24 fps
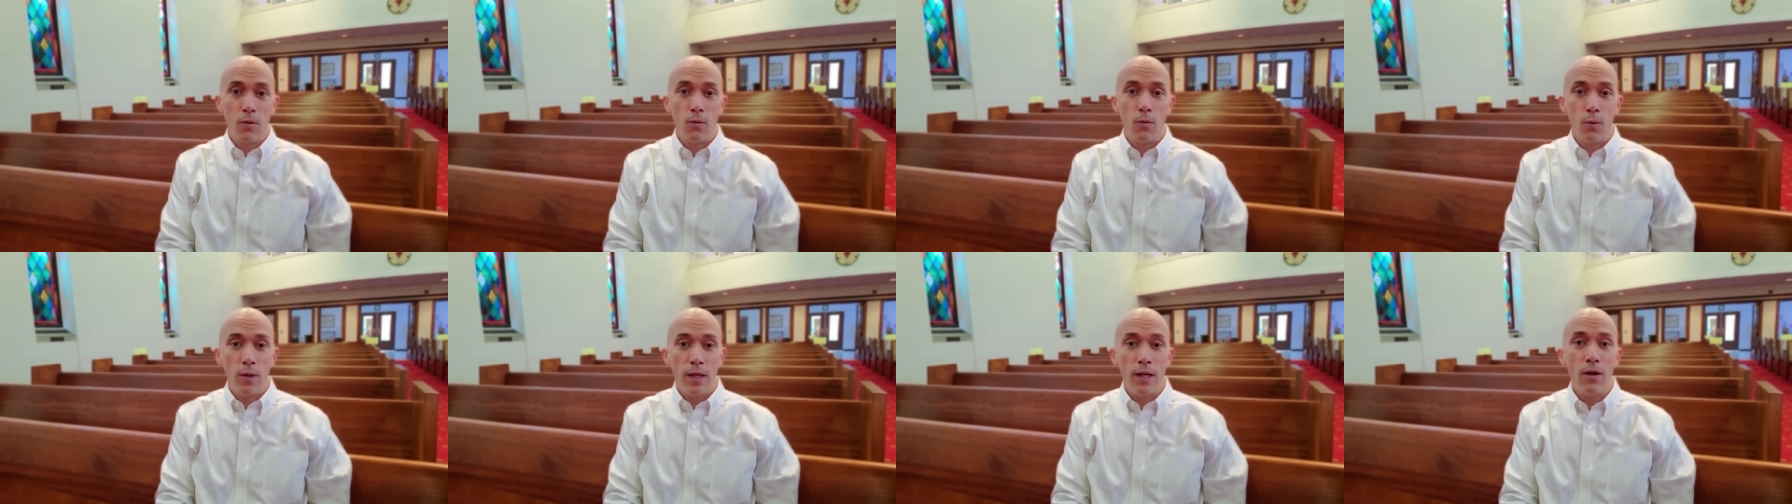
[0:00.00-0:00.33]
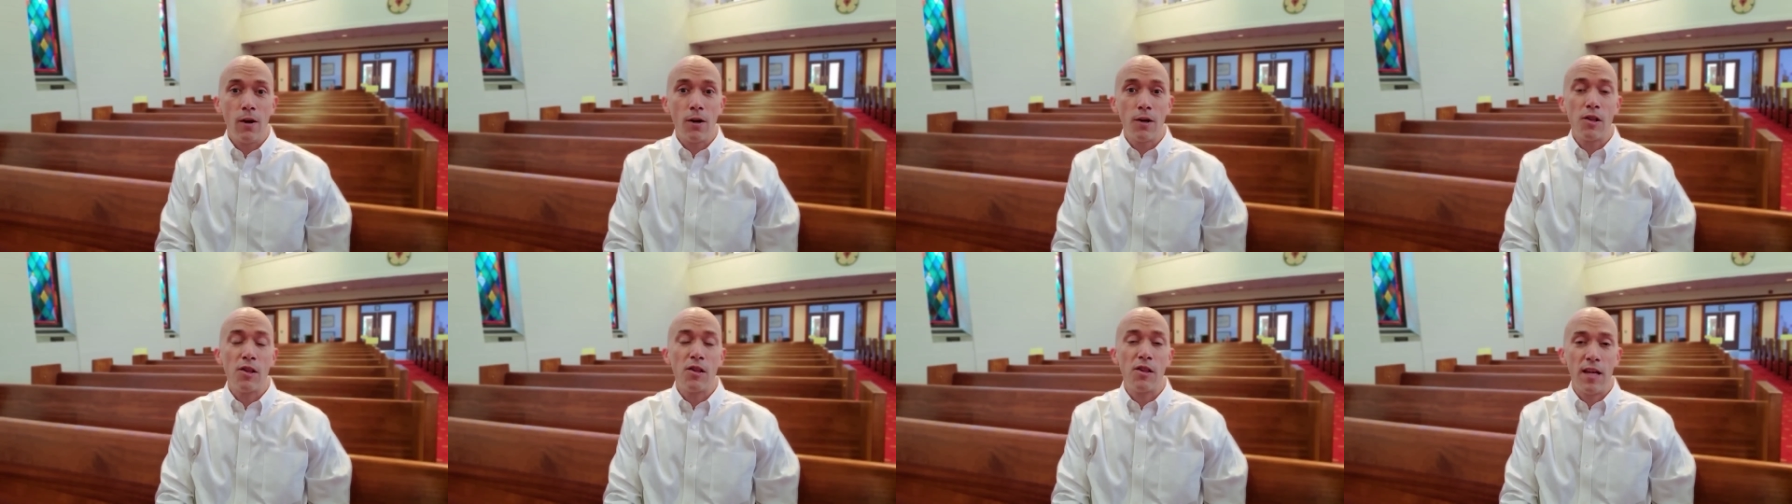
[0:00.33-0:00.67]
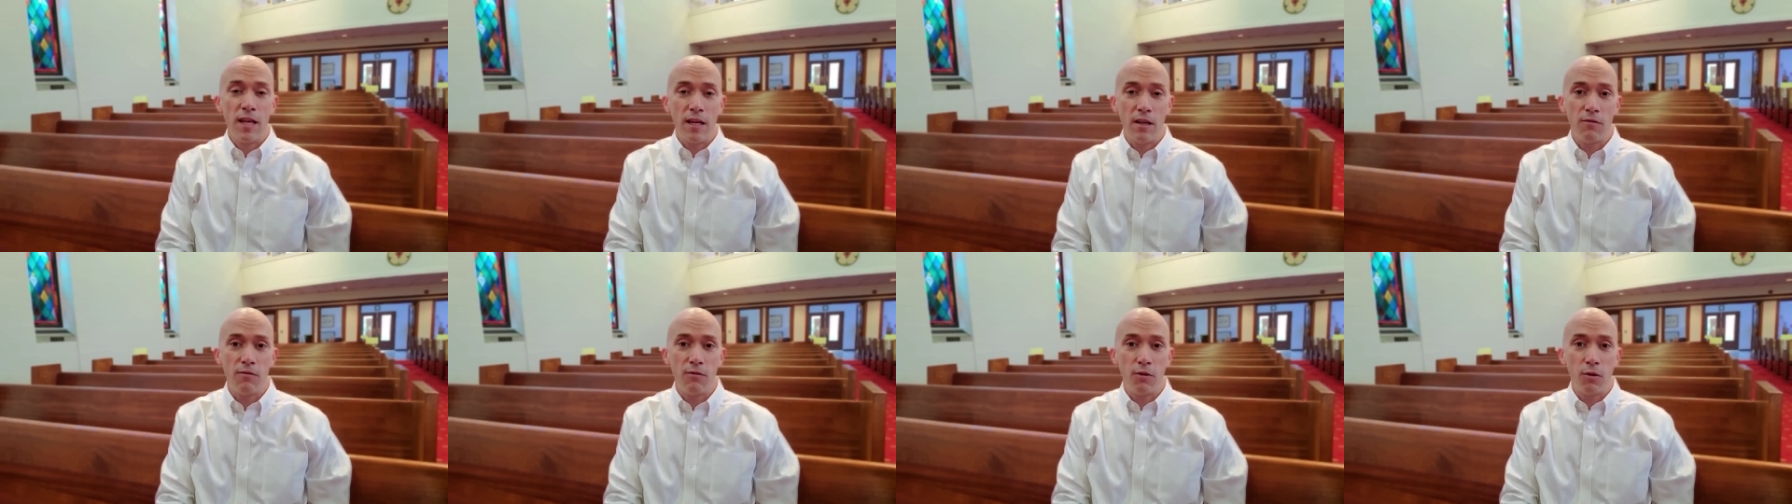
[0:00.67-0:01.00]
We are
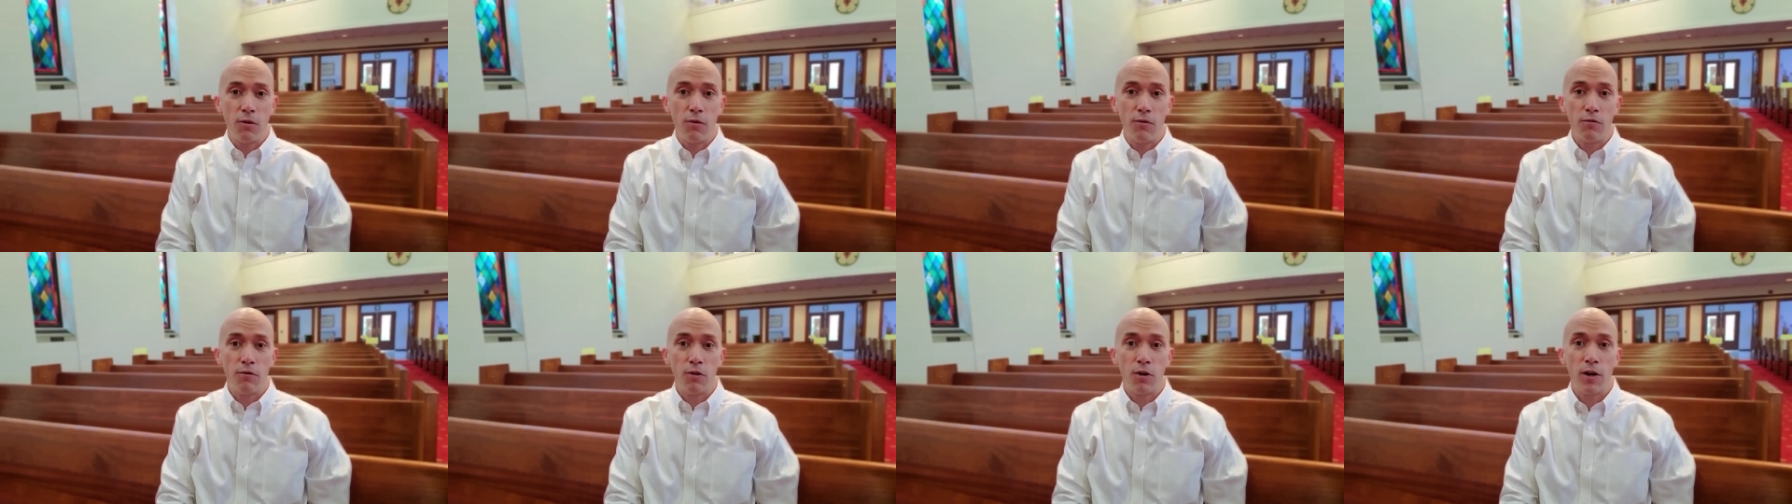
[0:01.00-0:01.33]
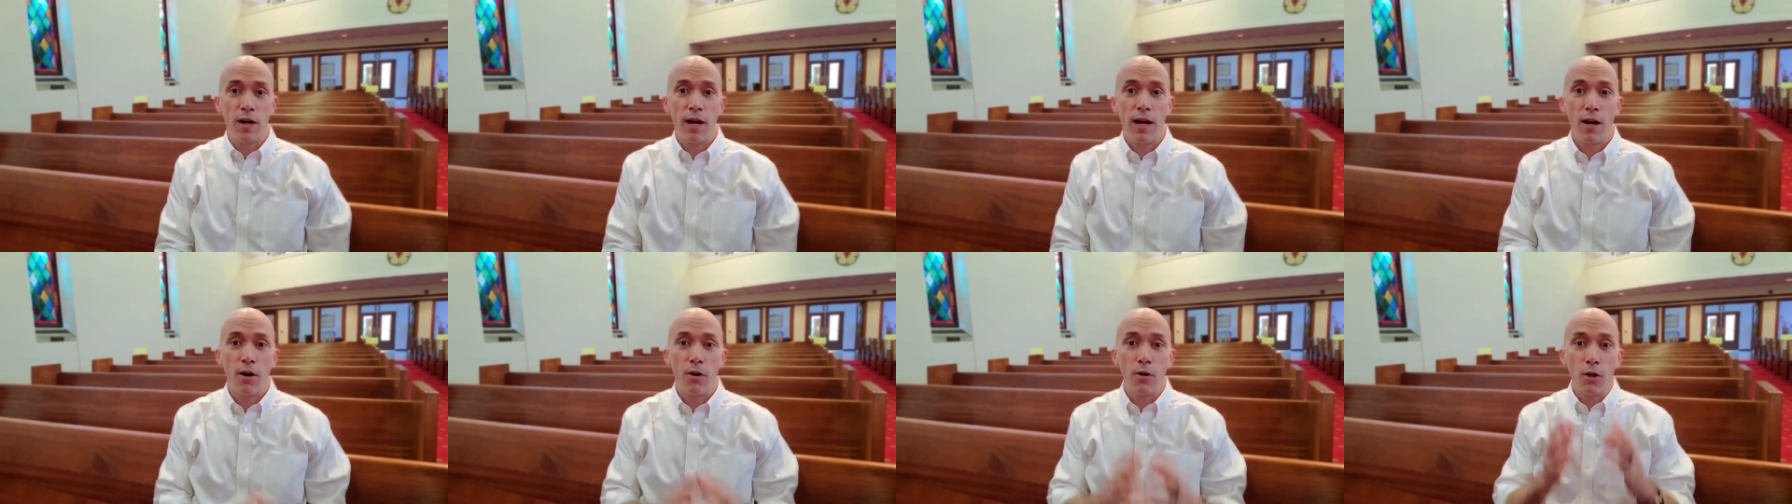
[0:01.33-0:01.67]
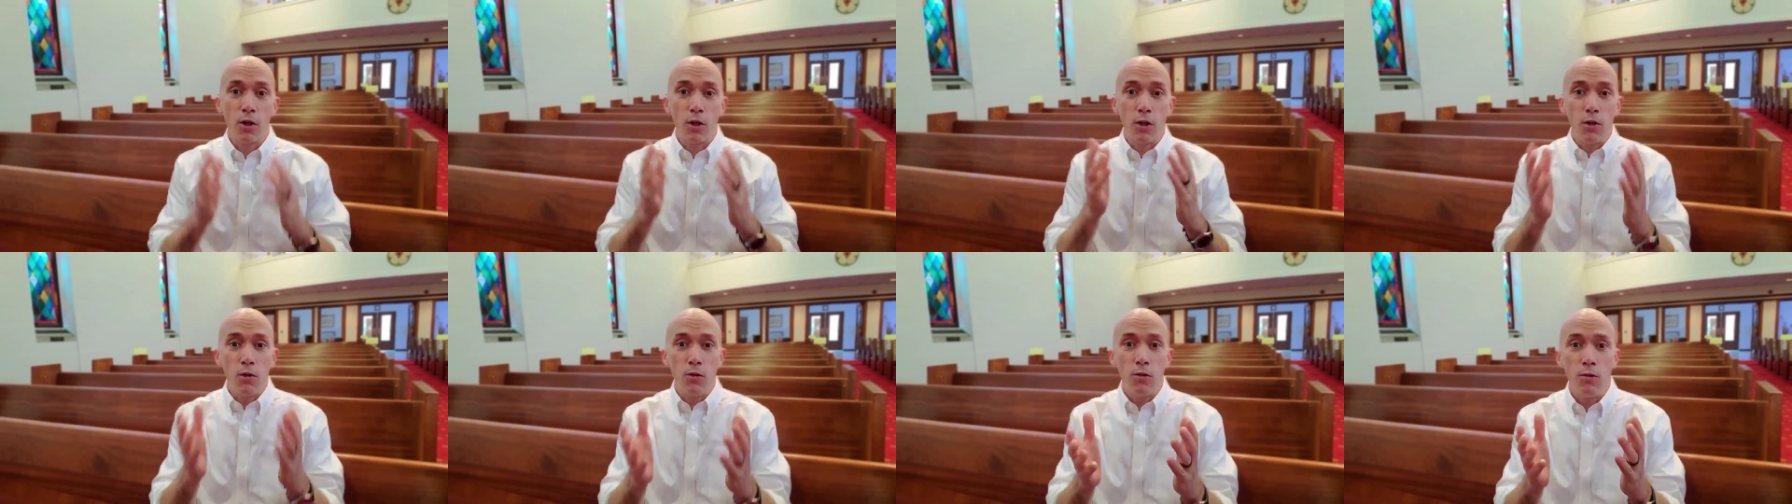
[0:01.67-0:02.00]
thankful for how
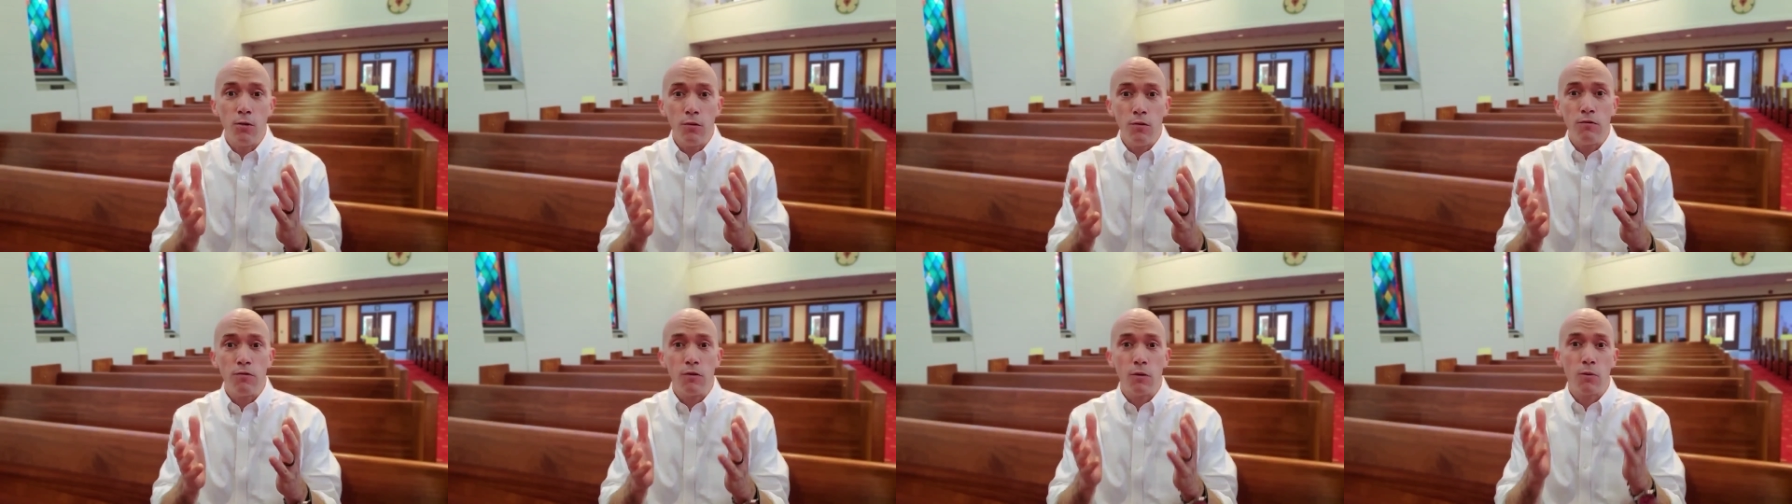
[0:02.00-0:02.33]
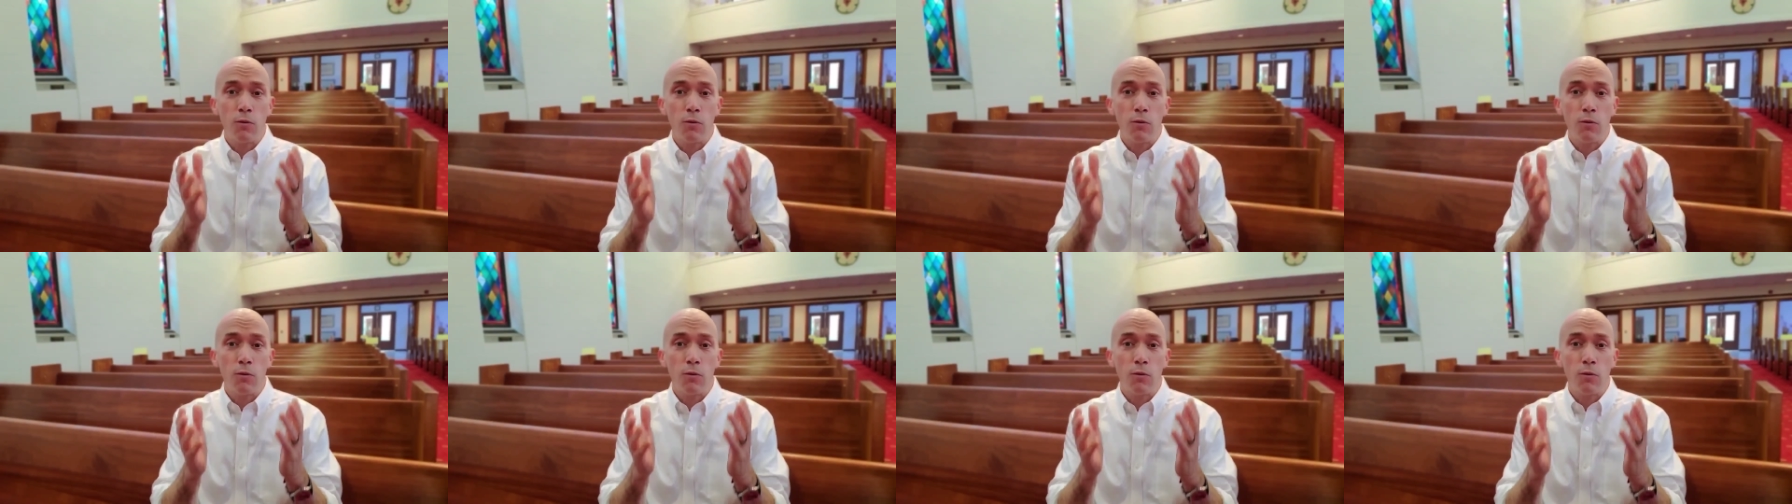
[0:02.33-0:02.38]
you've